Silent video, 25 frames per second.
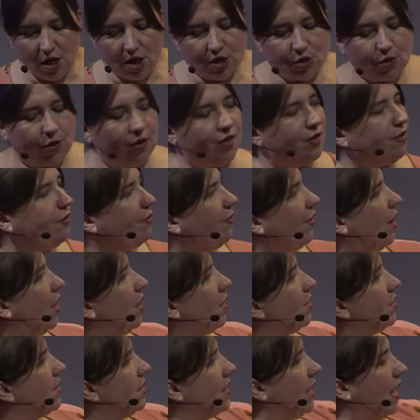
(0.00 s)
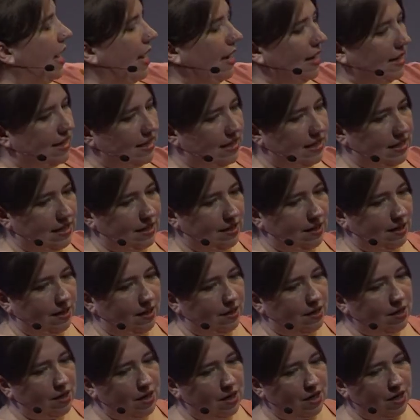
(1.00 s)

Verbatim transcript: So on the far side here